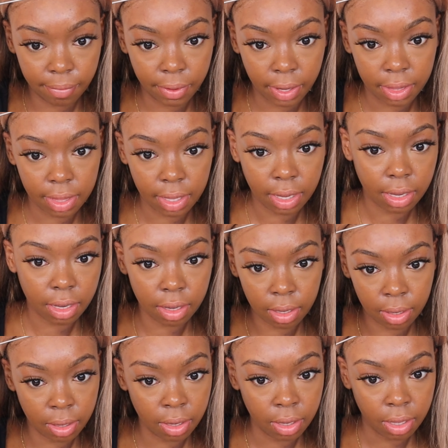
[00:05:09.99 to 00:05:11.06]
I think
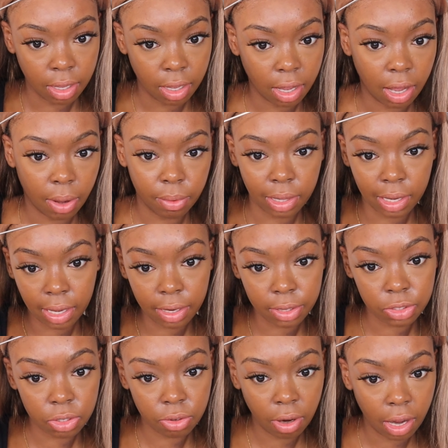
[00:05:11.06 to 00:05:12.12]
I would let
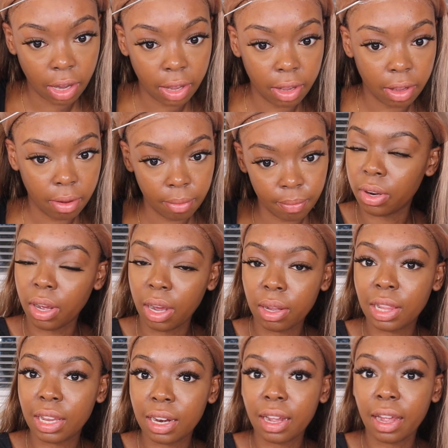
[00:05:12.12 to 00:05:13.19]
it dry, you know, I'd
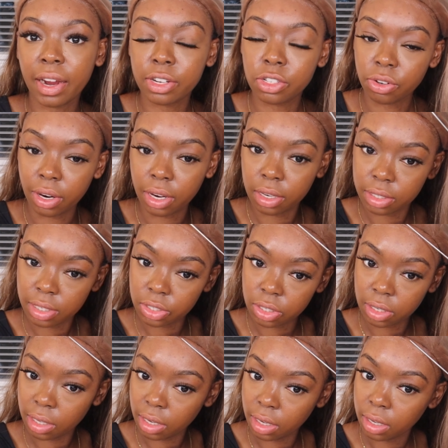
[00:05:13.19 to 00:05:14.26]
let it air dry
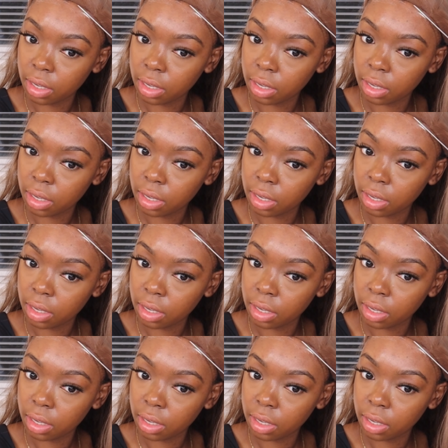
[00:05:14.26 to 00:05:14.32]
essentially.